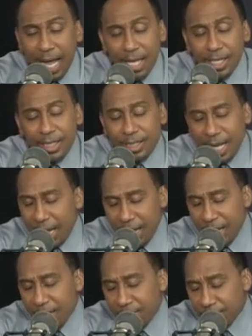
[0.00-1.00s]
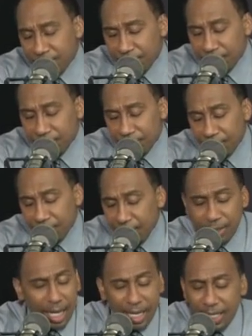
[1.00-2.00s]
I understand
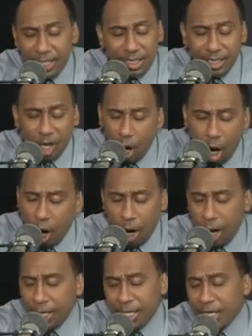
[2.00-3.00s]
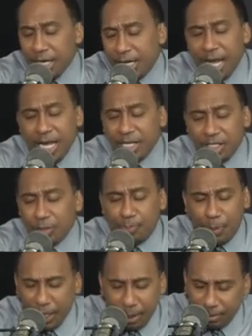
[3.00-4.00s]
that it's hard and you can't
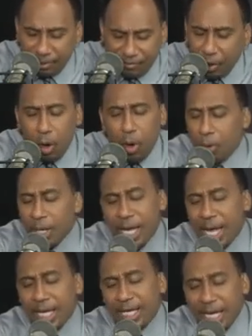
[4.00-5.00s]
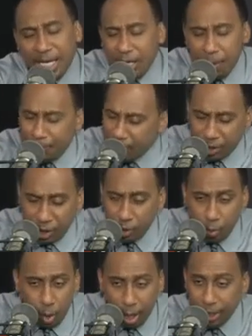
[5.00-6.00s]
just pick up the phone and get any pitcher
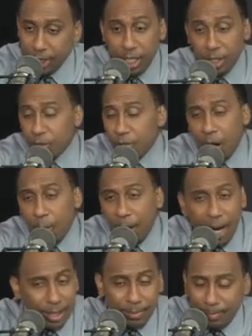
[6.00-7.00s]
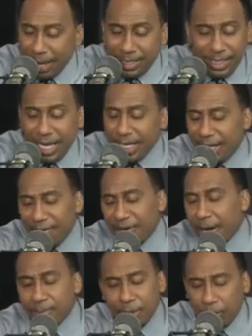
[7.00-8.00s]
you want. You know what? Mets ain't
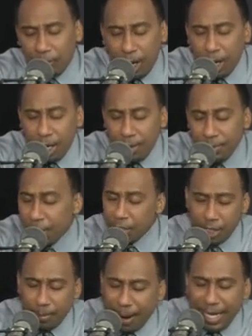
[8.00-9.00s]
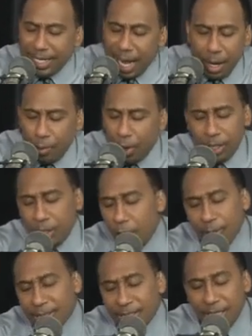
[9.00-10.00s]
giving up DeGrom. You might not want
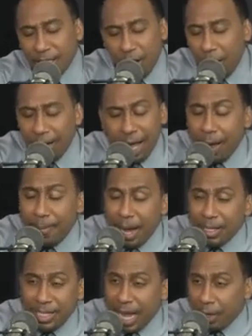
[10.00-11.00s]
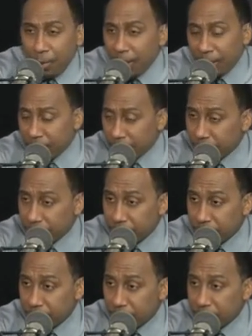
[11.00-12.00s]
Noah Syndergaard. How about Zach Wheeler?
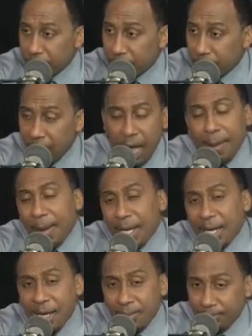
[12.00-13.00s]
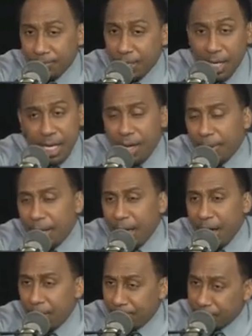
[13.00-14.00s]
How about him? He would
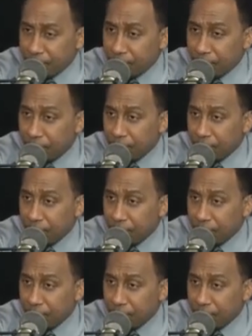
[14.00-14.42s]
have helped.